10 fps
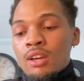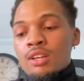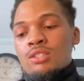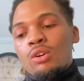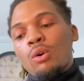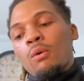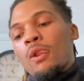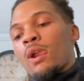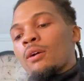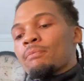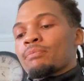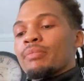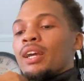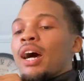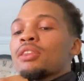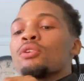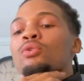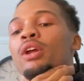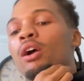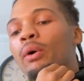So after you do
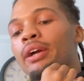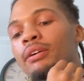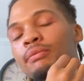that, right?